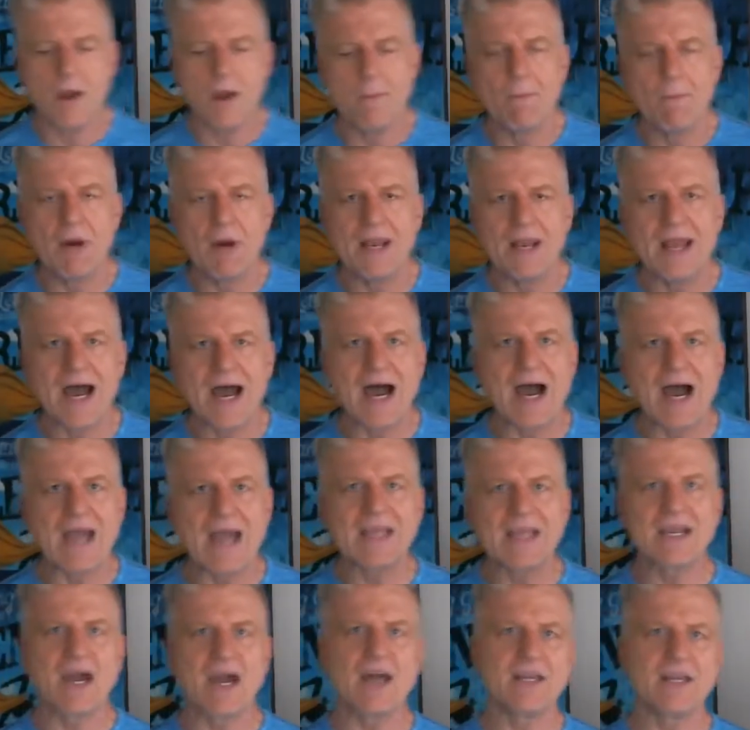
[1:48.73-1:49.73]
But I
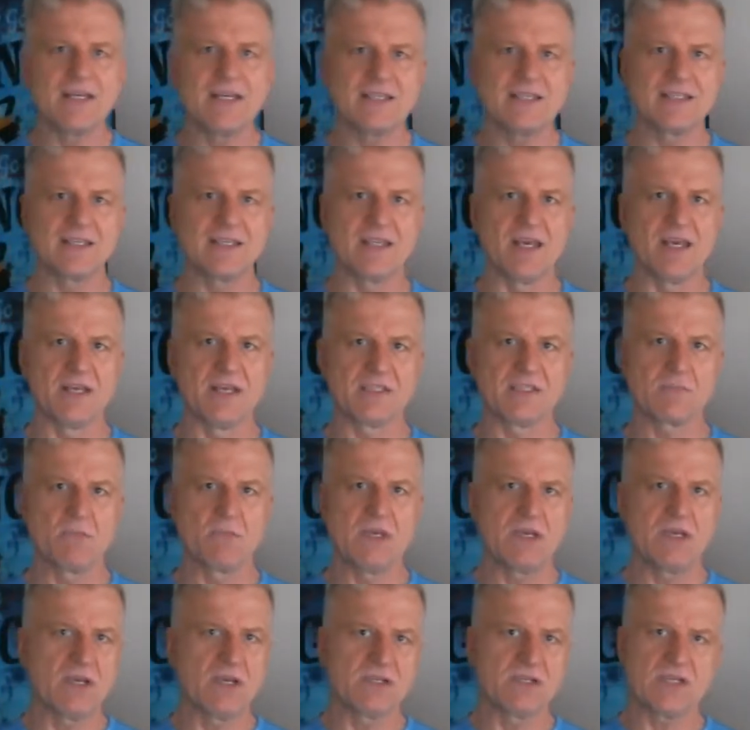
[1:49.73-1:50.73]
got into this
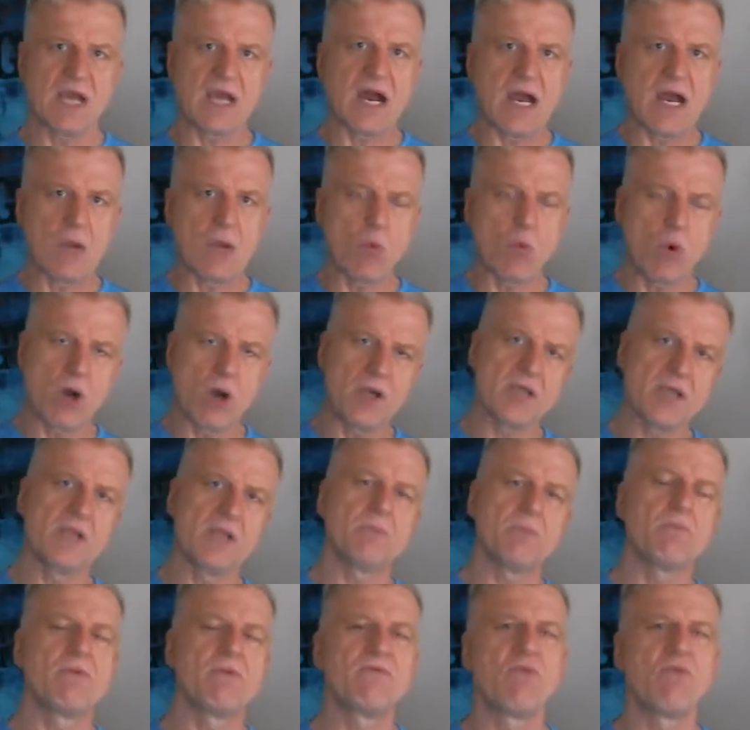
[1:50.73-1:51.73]
because I wanted to
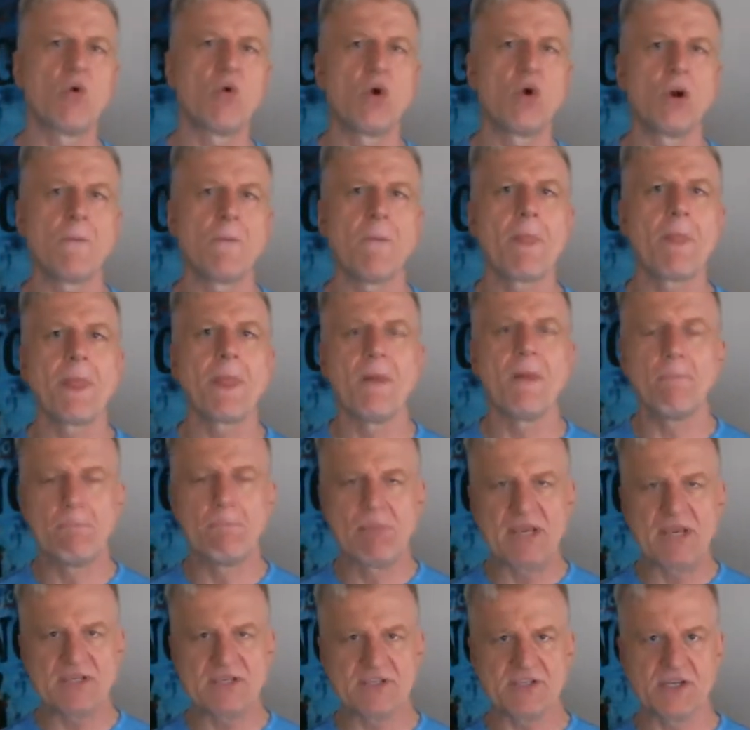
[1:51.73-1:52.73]
perform
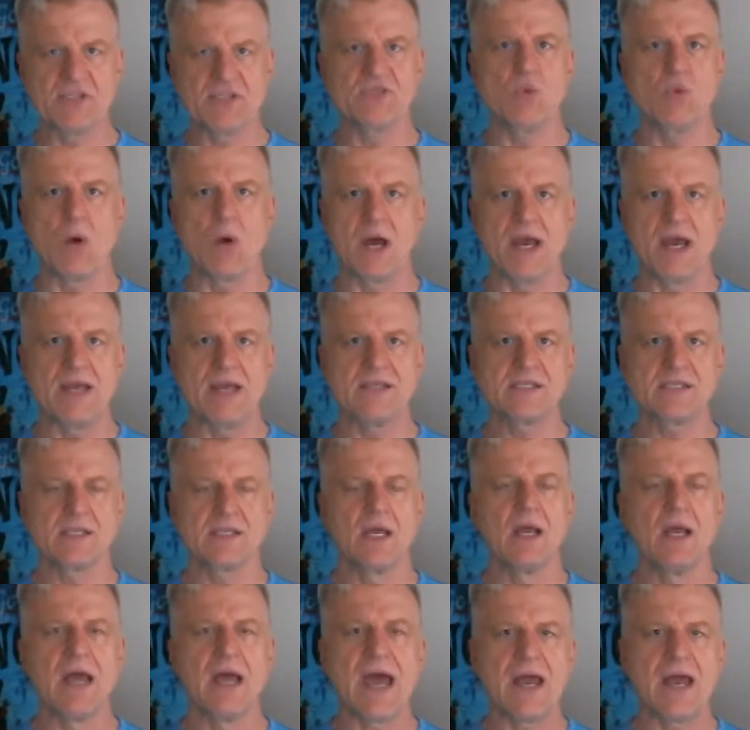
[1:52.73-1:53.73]

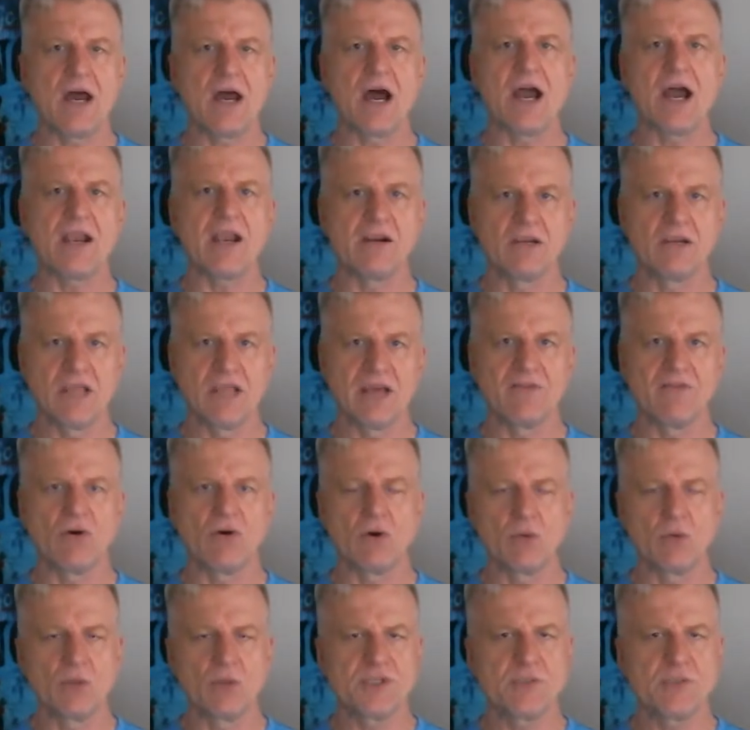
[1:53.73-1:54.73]
business-wise at a higher
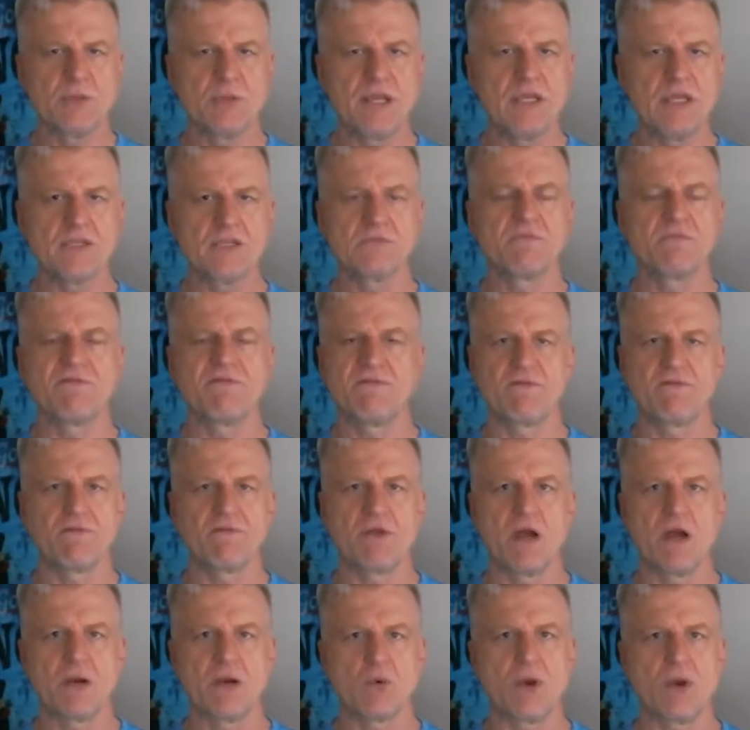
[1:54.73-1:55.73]
level, which means,
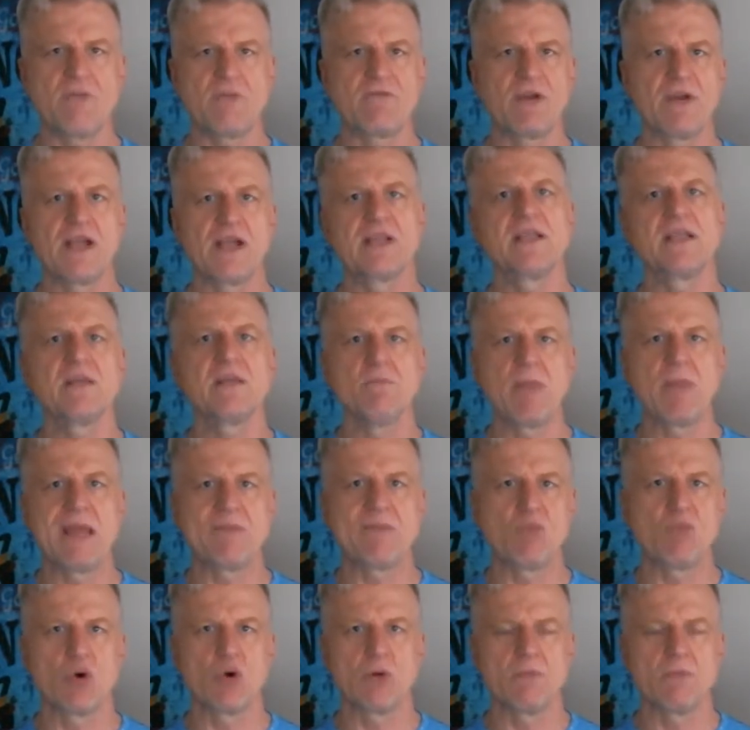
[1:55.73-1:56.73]
quite frankly,
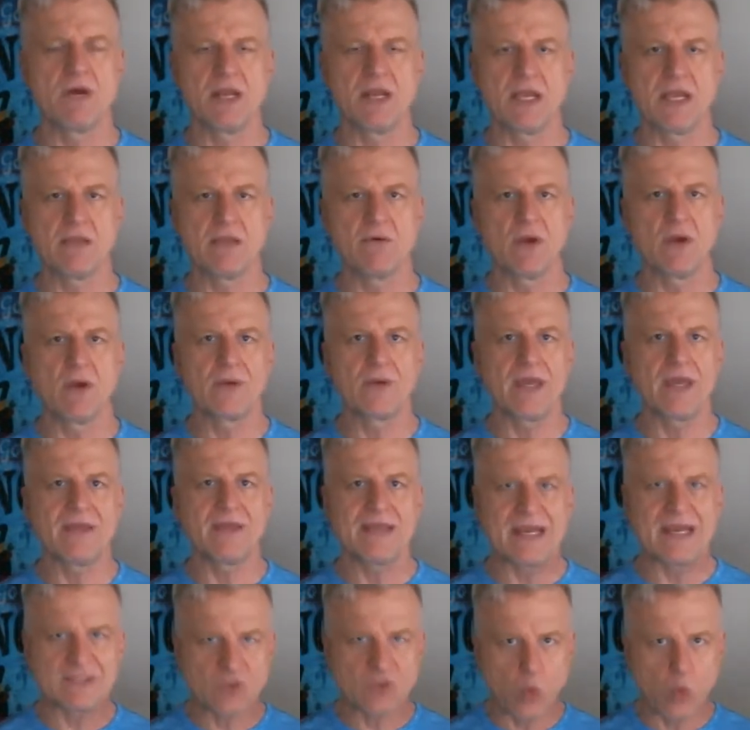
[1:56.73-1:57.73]
make more money. Okay,
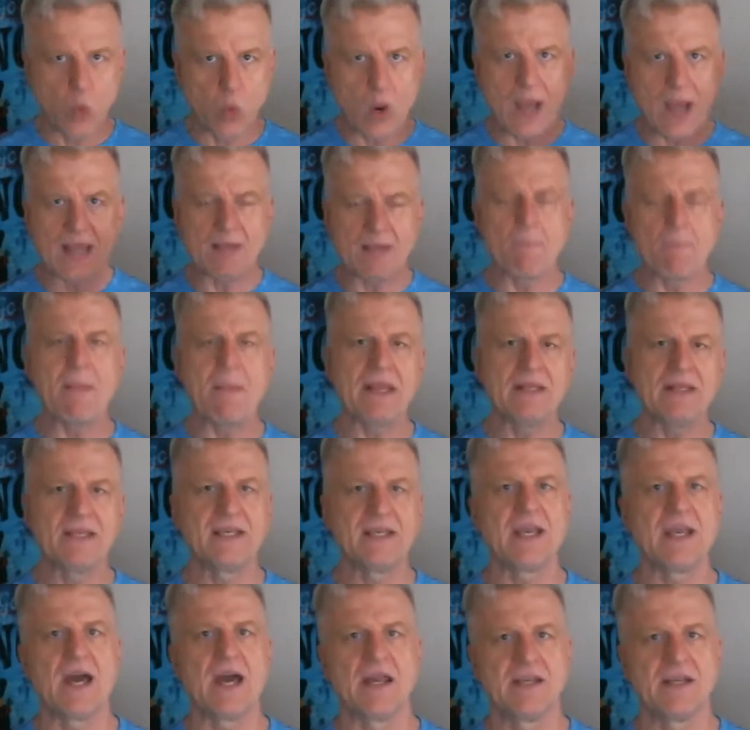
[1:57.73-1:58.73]
that's why I mainly
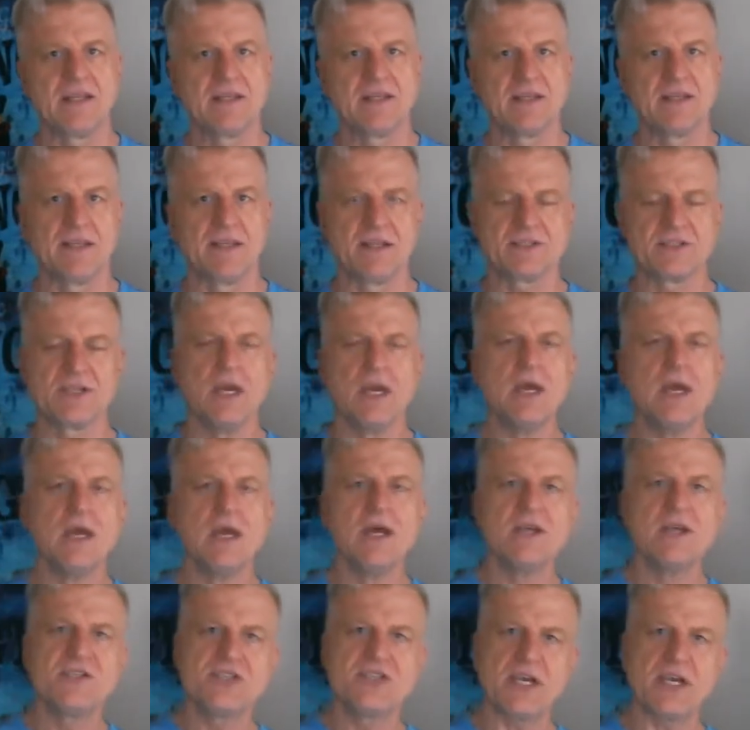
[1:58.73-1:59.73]
got into this.
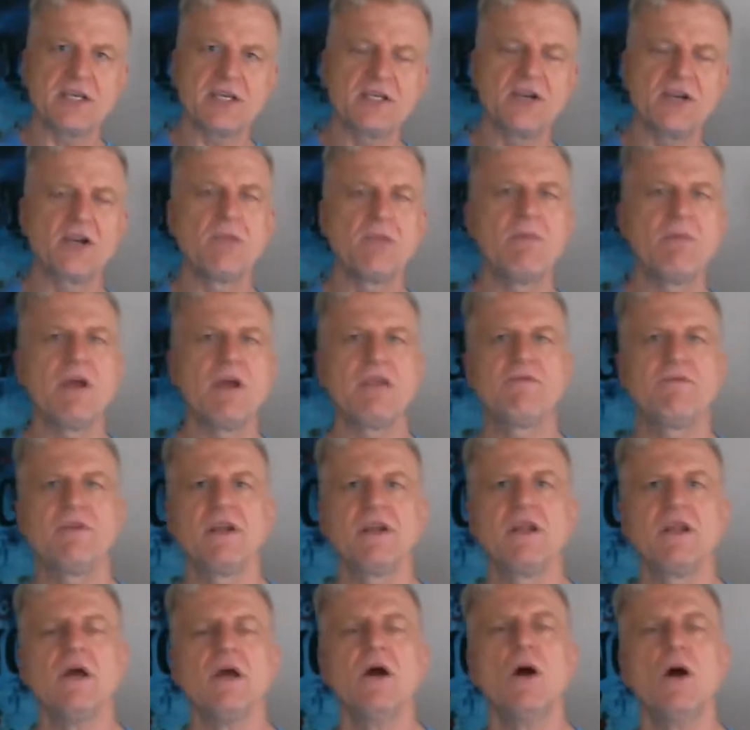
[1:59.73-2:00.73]
Secondary
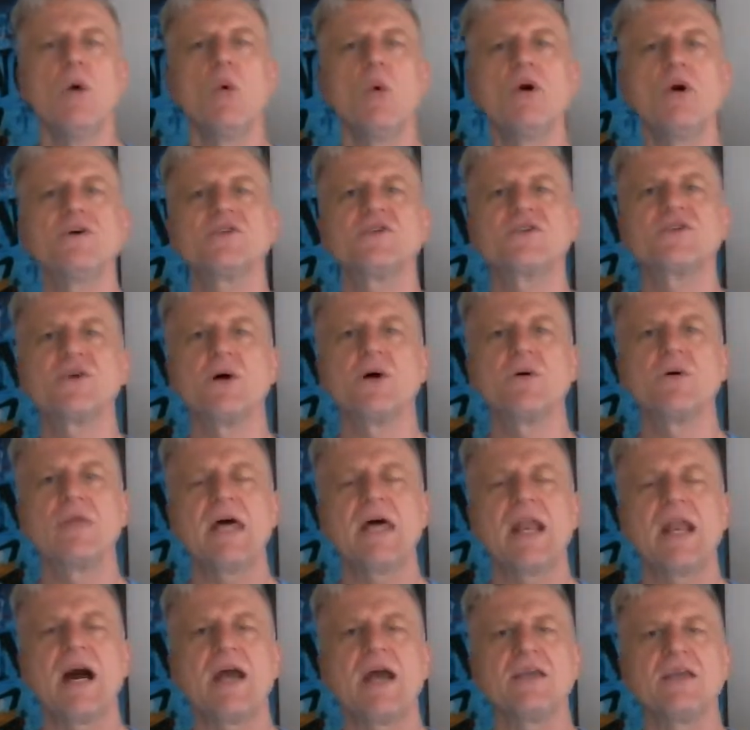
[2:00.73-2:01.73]
benefit was so
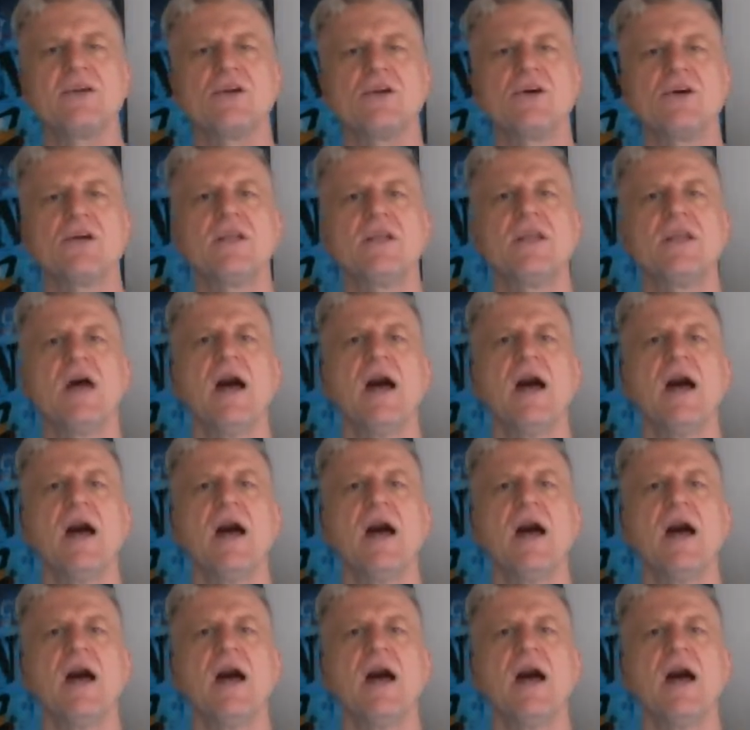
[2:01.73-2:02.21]
that I could,